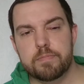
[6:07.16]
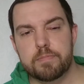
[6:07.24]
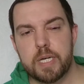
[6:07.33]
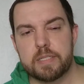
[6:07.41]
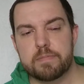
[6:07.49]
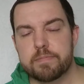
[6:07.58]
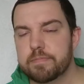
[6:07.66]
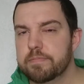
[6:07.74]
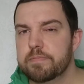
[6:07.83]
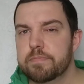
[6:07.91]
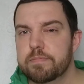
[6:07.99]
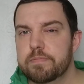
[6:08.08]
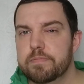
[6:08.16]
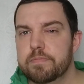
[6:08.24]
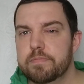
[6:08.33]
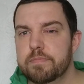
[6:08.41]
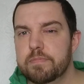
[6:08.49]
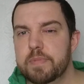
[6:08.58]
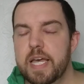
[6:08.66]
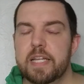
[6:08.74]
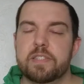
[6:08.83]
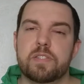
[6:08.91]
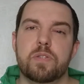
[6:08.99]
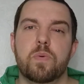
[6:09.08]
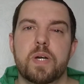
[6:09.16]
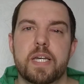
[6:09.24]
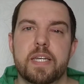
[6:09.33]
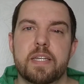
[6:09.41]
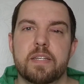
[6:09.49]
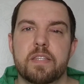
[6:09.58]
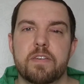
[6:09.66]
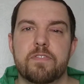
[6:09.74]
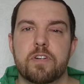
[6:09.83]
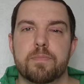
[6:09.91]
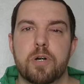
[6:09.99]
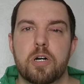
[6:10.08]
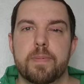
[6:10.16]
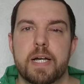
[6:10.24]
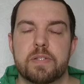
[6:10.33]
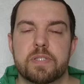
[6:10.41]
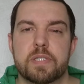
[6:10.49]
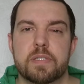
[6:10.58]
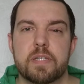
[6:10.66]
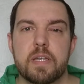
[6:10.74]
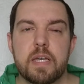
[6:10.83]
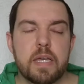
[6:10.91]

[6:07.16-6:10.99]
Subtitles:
But that's the way the football bounces.